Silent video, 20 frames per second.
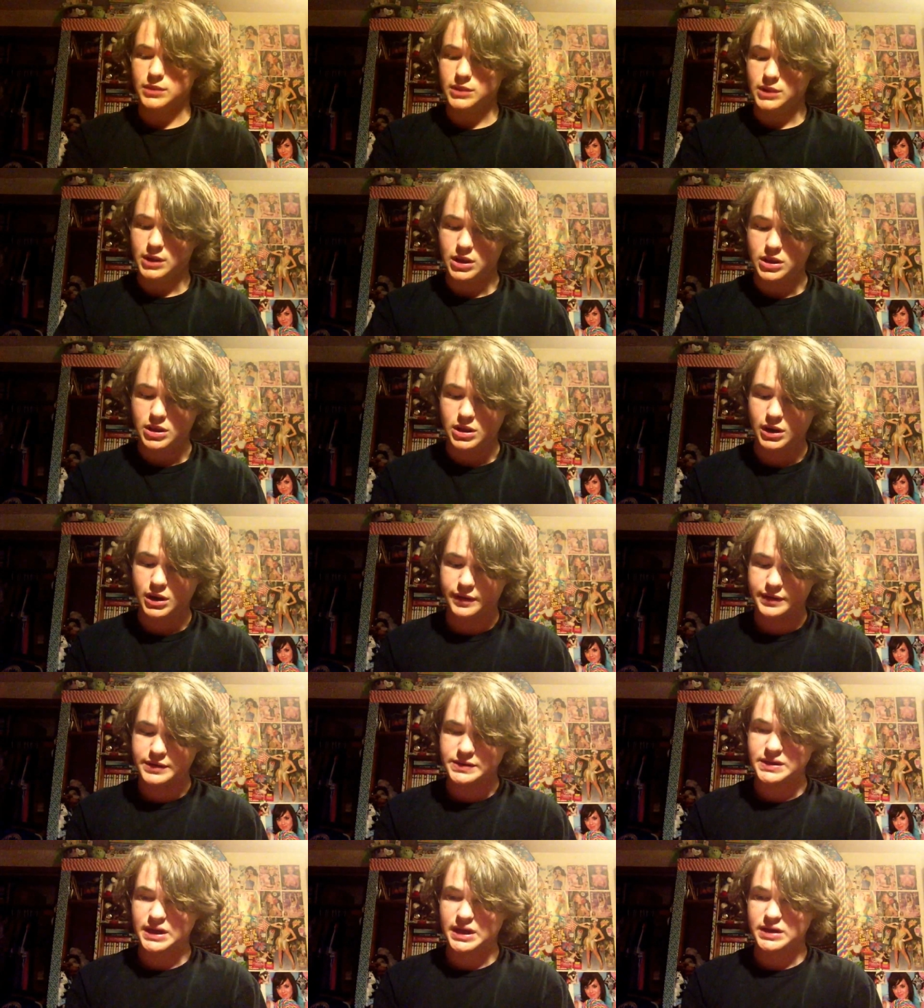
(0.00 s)
And then on the
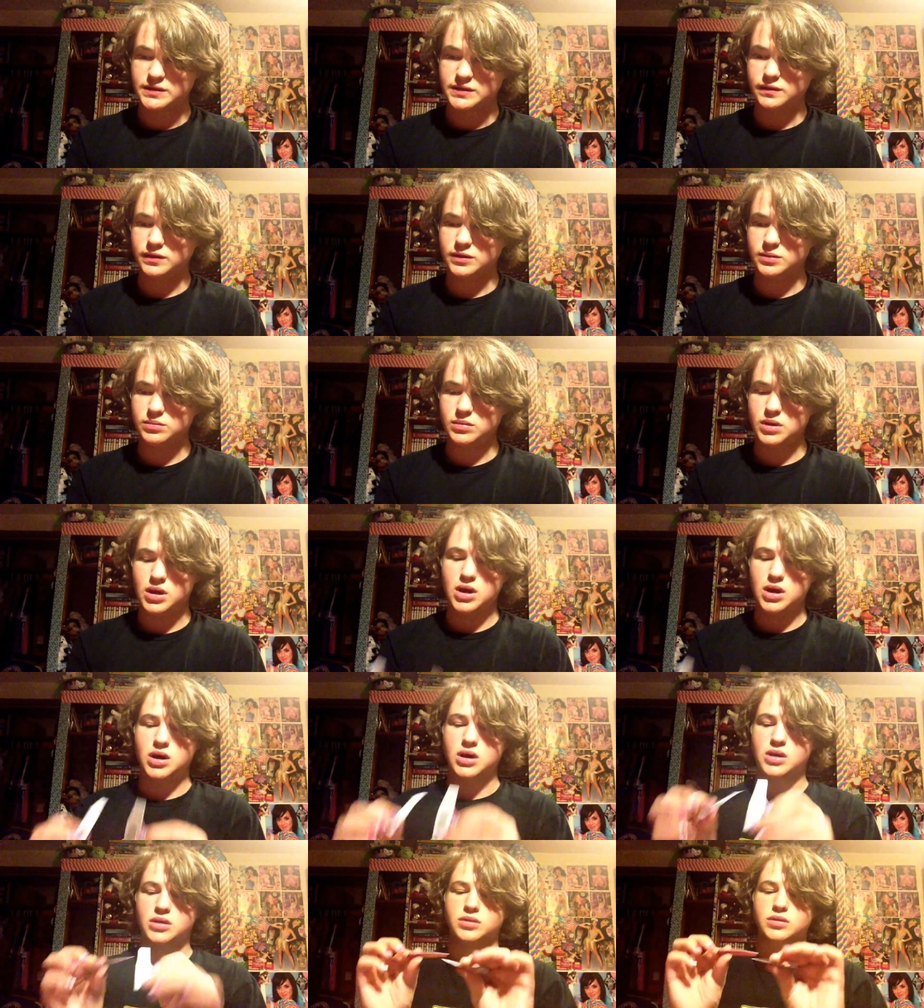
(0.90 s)
sides of them,
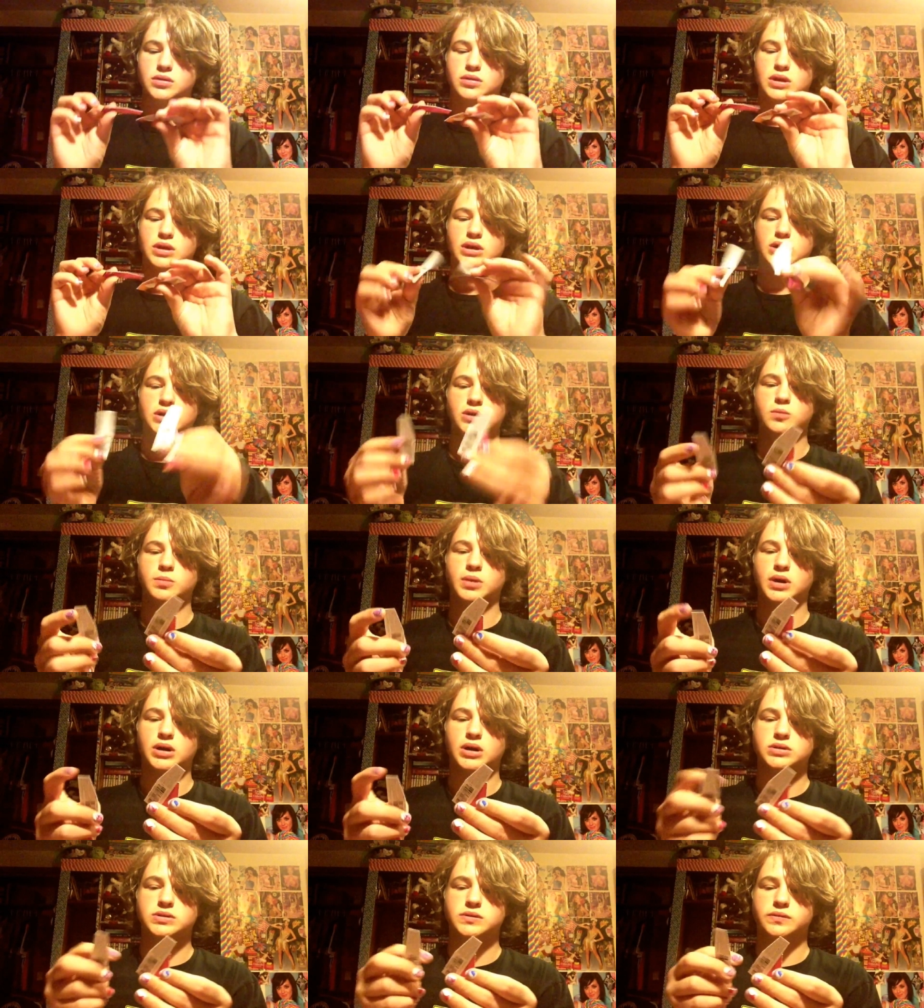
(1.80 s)
there are like
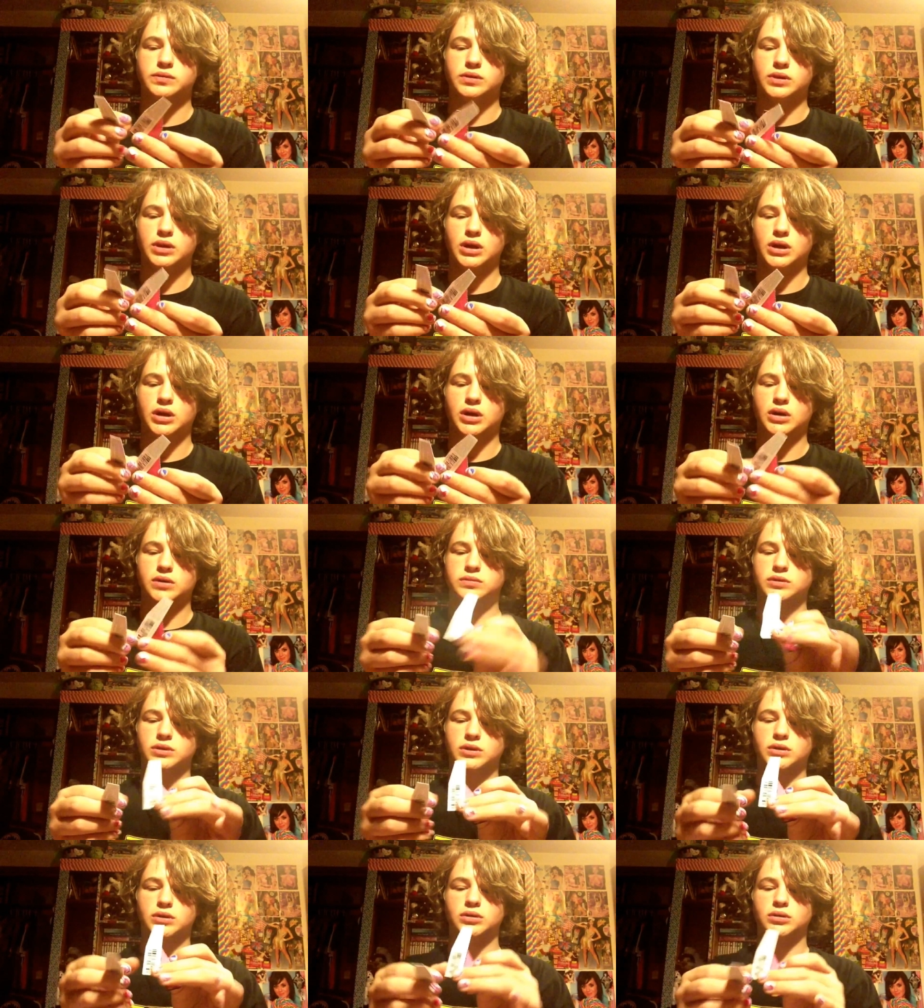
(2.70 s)
coupons for like
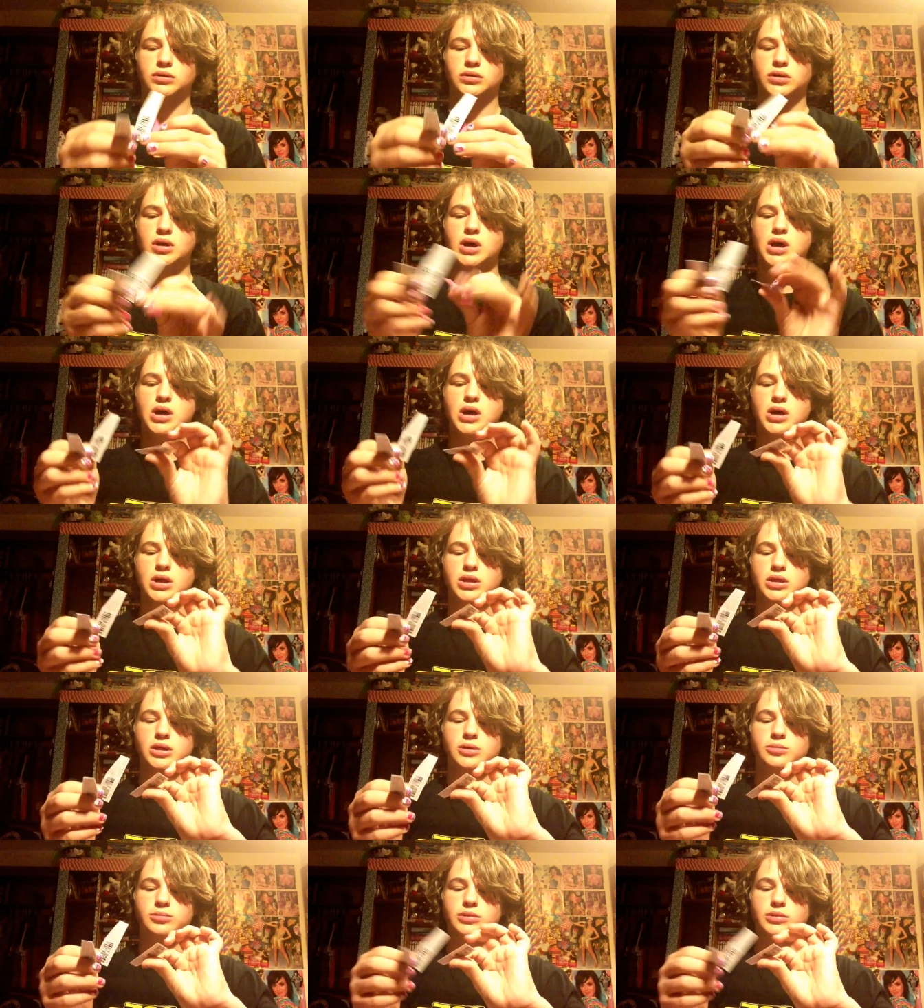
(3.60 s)
CoverGirl
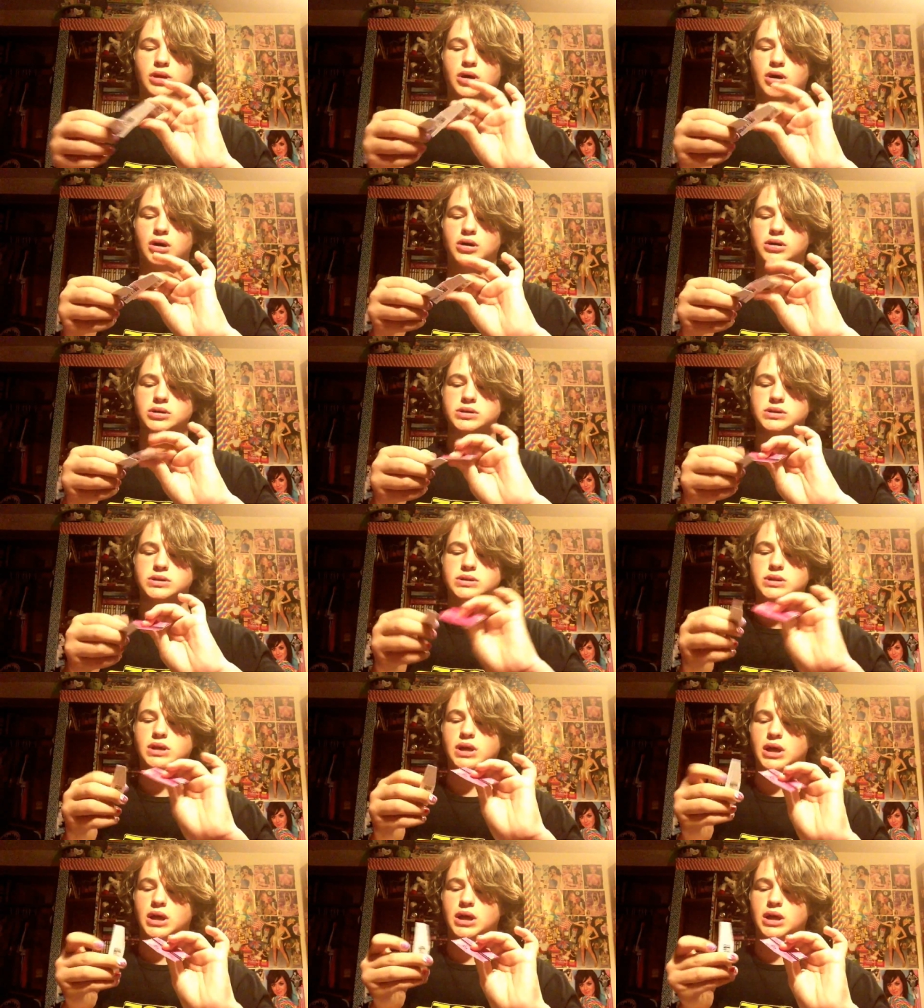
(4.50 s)
lip gloss
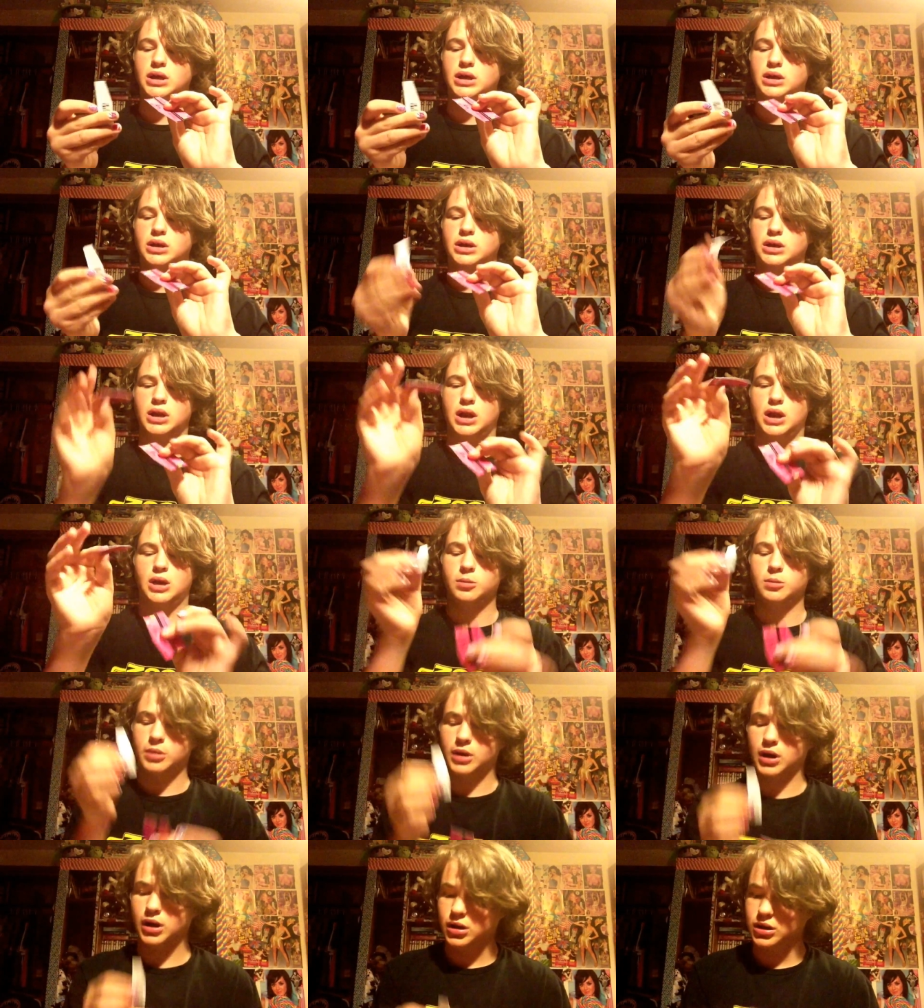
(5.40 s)
and nail
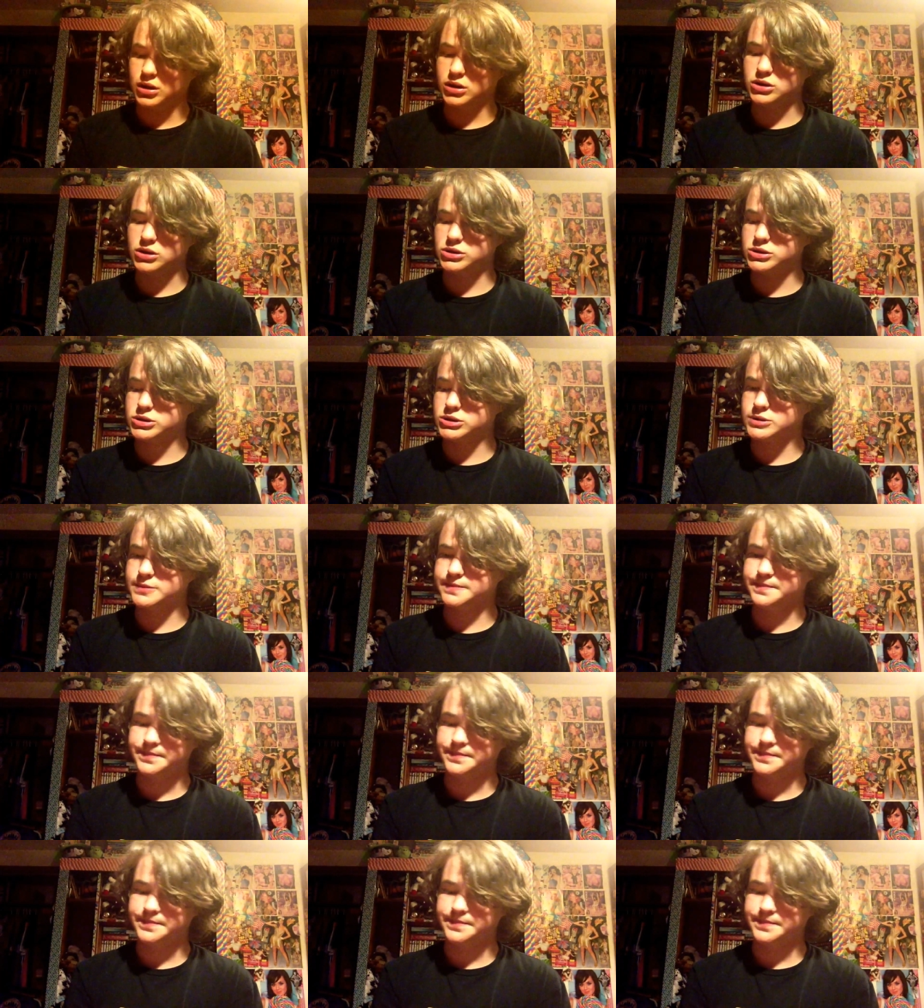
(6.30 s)
polish.